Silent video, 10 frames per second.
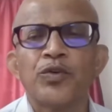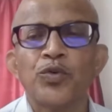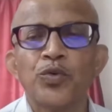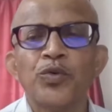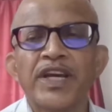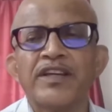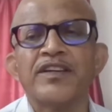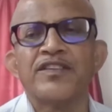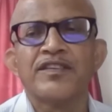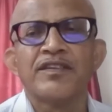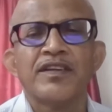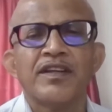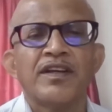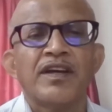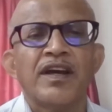2 decades
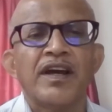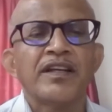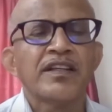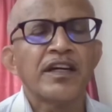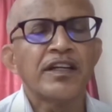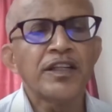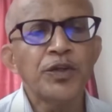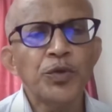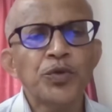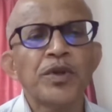and continue to